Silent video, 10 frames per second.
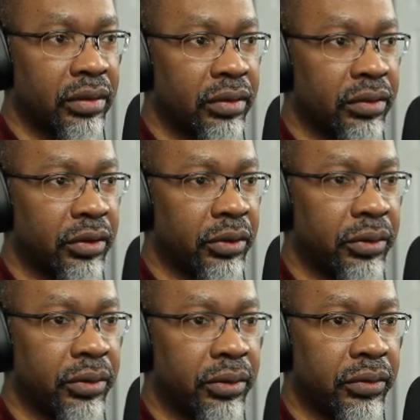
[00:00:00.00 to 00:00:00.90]

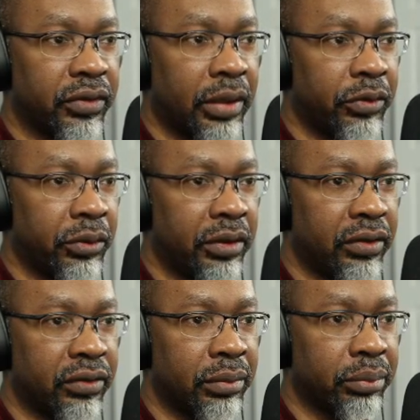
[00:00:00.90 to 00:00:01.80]
I'm doing
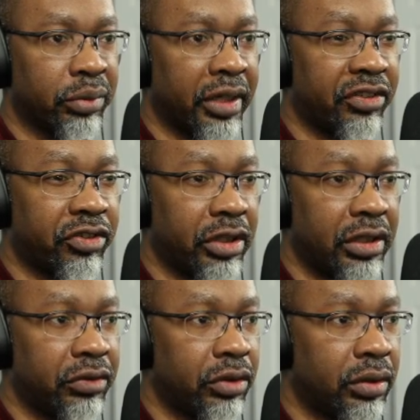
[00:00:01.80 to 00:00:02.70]
some price
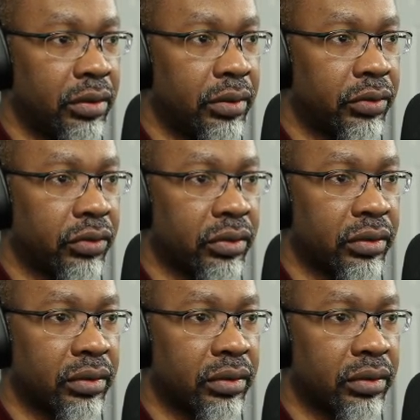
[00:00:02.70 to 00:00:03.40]
changes